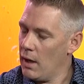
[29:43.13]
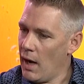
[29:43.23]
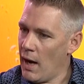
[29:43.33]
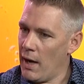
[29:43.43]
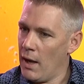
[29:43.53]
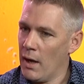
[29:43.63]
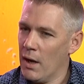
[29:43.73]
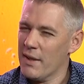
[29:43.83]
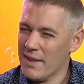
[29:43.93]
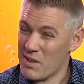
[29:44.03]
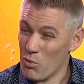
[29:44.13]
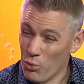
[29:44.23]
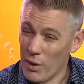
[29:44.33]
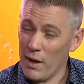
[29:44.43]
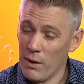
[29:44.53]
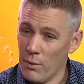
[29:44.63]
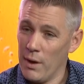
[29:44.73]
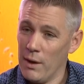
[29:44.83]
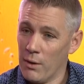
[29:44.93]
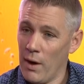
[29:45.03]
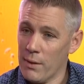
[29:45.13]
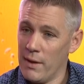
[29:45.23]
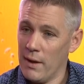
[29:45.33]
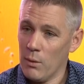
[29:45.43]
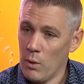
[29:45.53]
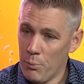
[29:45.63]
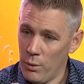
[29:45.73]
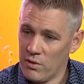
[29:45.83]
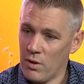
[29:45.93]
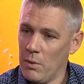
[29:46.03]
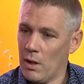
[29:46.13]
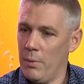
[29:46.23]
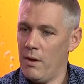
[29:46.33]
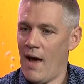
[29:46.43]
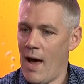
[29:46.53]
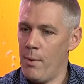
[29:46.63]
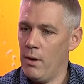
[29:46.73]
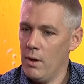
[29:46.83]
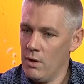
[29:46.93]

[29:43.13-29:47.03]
And I think that's a really, really great thing, that we put some little bit of habit,